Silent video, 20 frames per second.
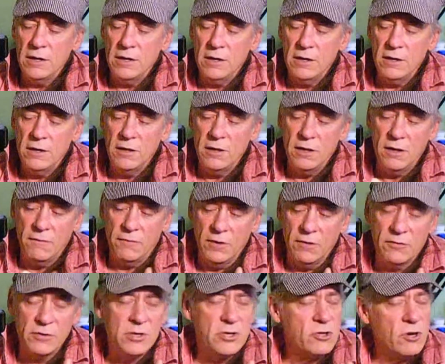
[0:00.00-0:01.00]
if
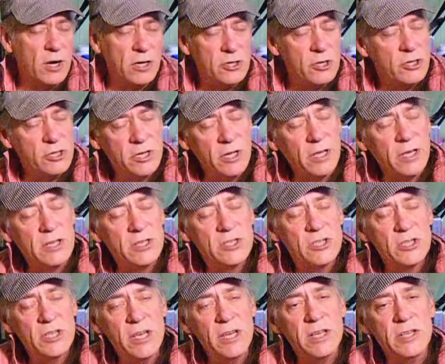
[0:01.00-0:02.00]
the structure still
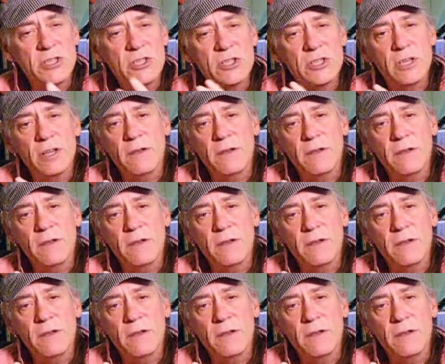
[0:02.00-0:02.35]
exists,